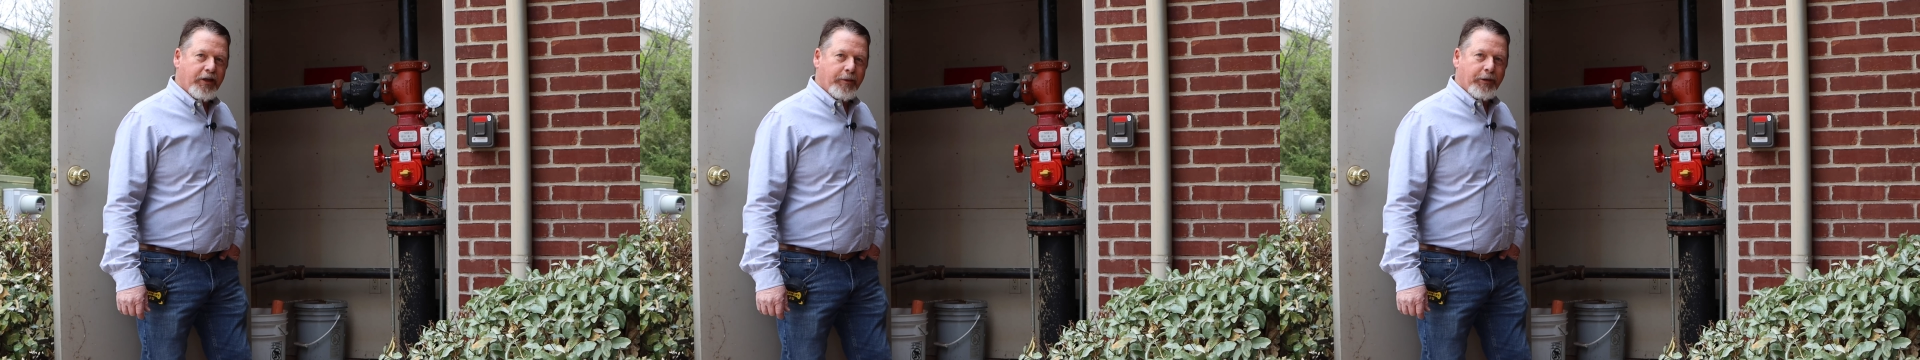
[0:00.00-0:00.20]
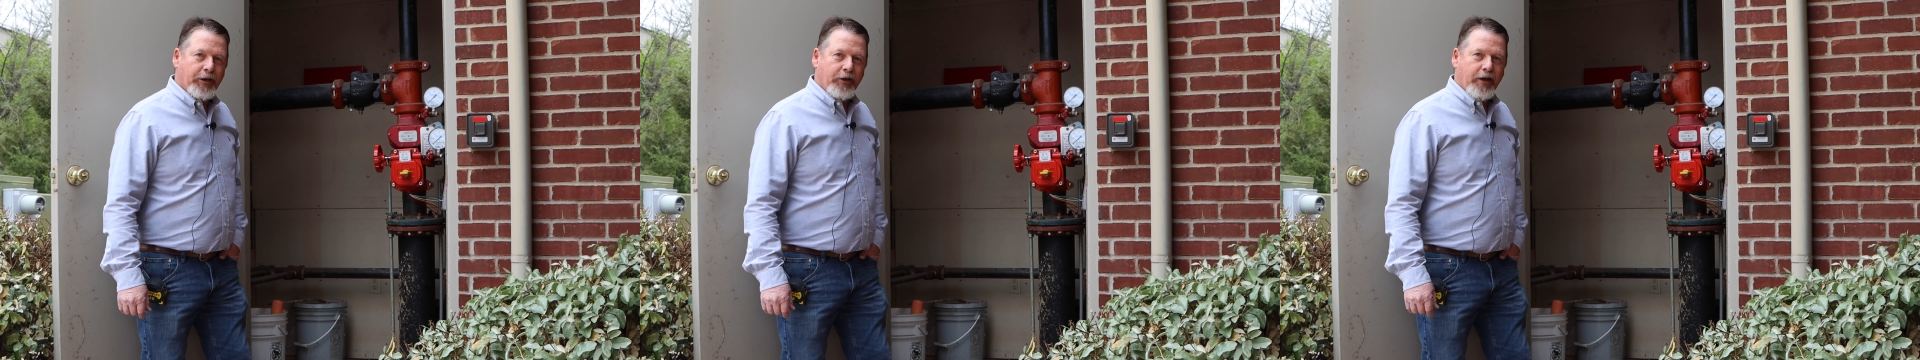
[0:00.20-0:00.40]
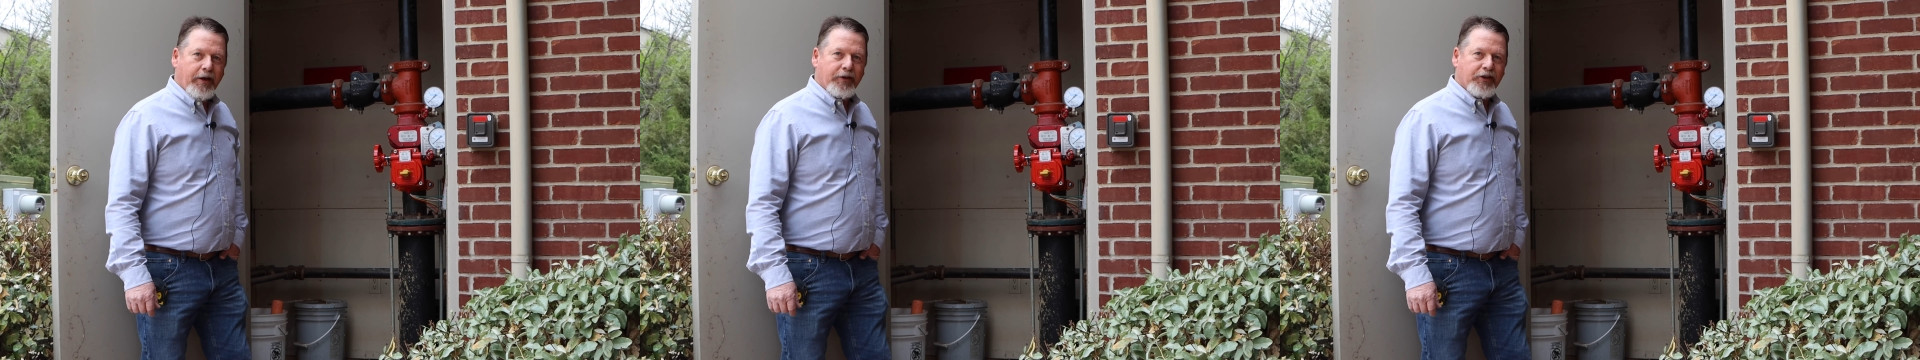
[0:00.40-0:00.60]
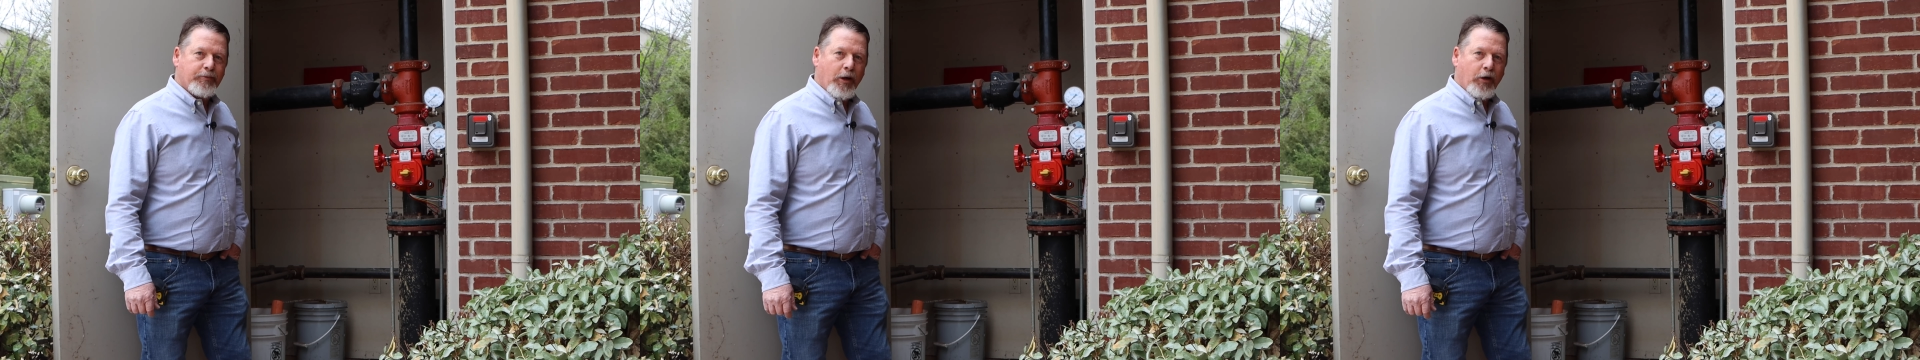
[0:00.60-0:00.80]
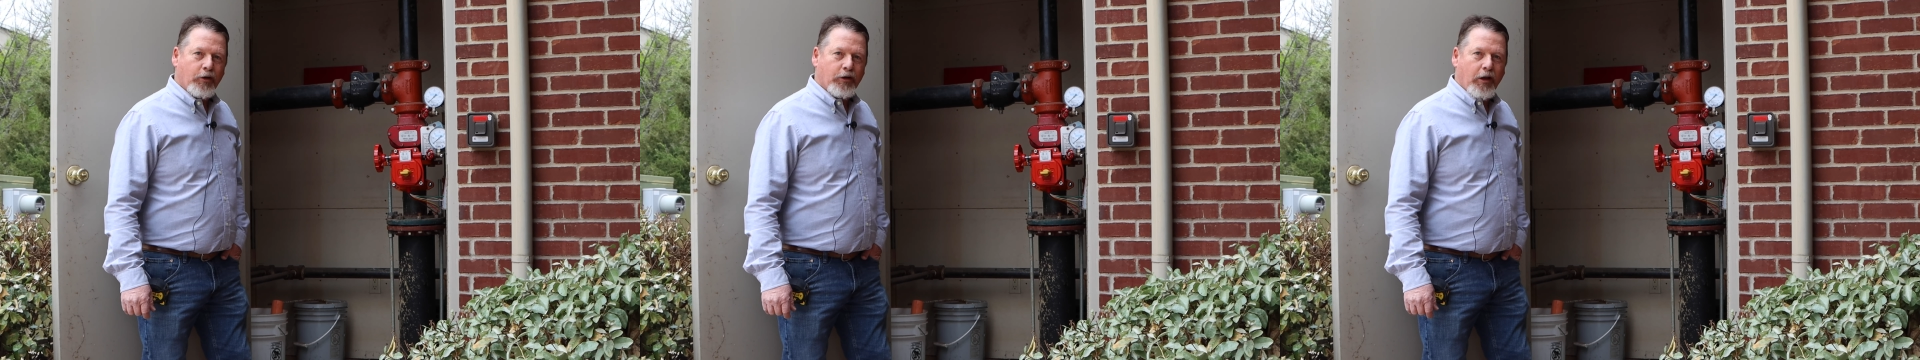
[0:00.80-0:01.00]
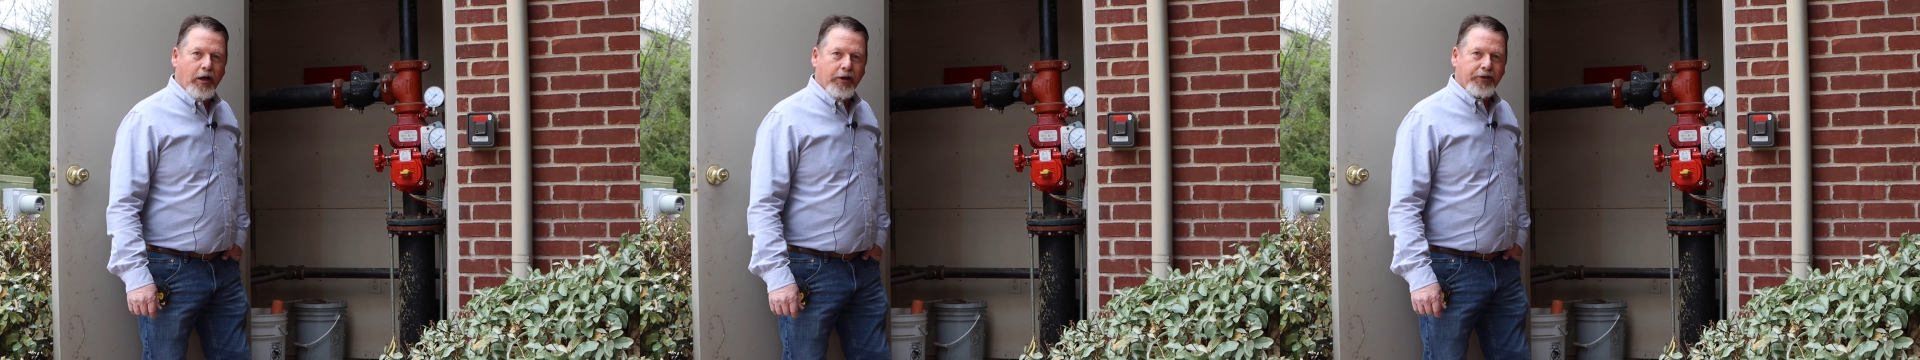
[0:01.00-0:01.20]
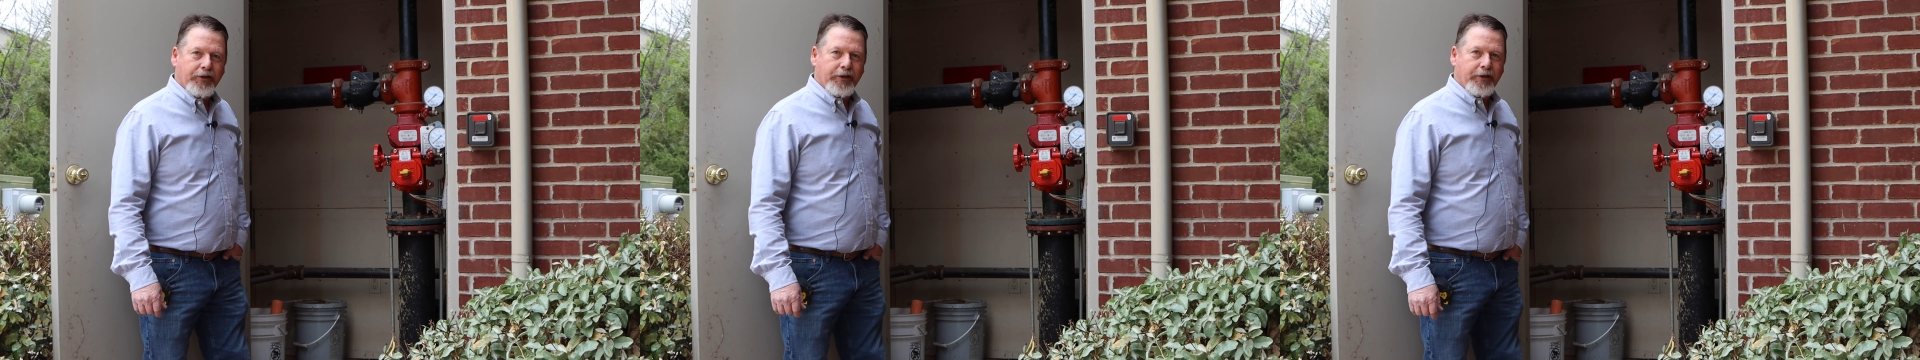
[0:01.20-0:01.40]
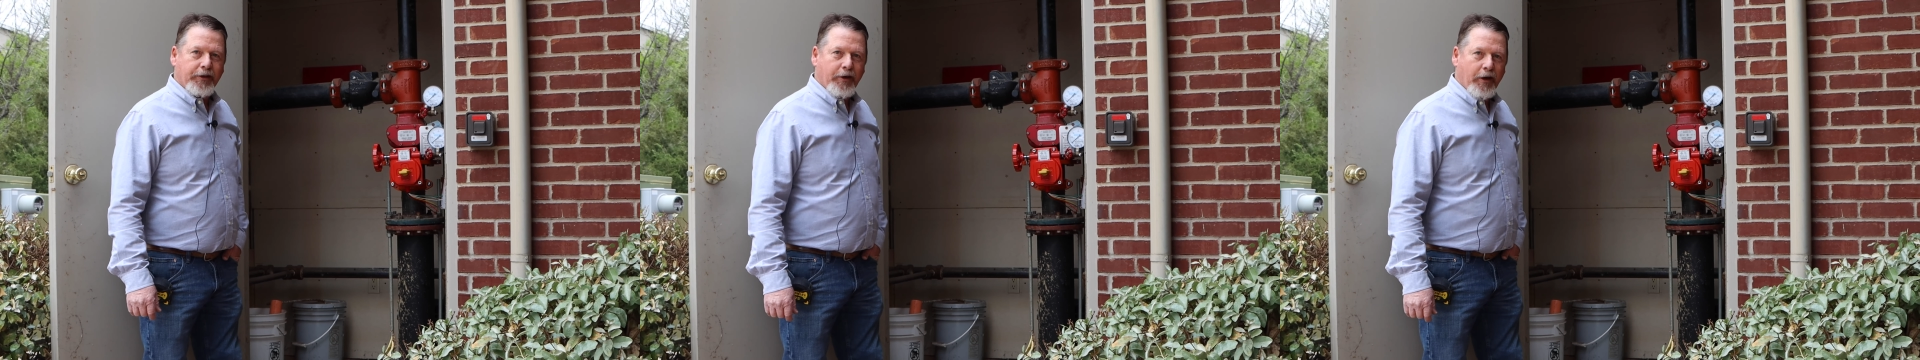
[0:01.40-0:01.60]
typically you got a small
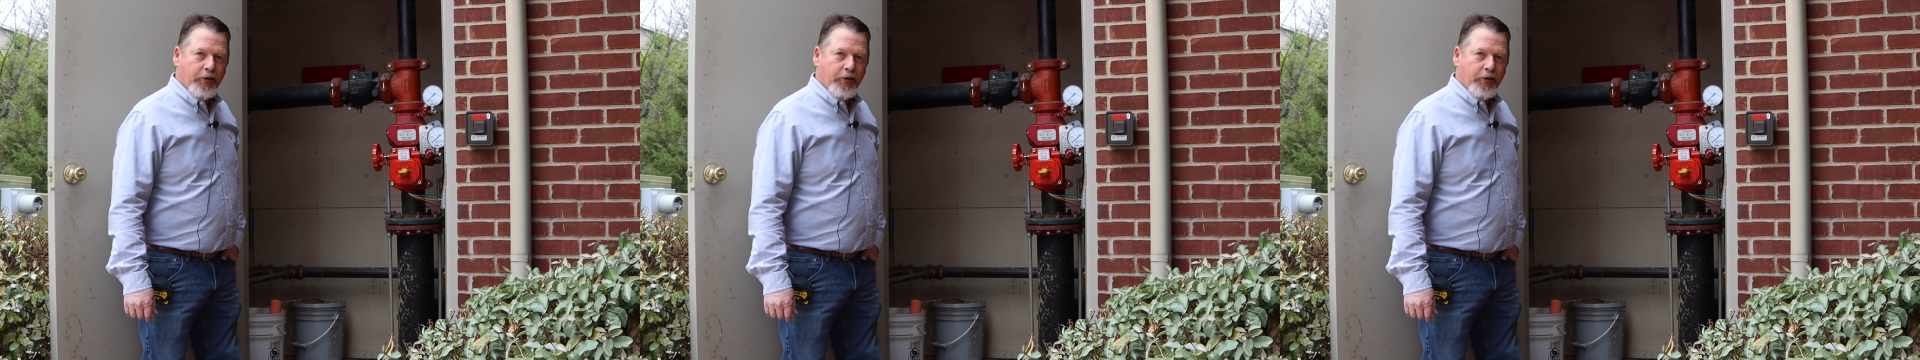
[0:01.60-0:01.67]
closet or,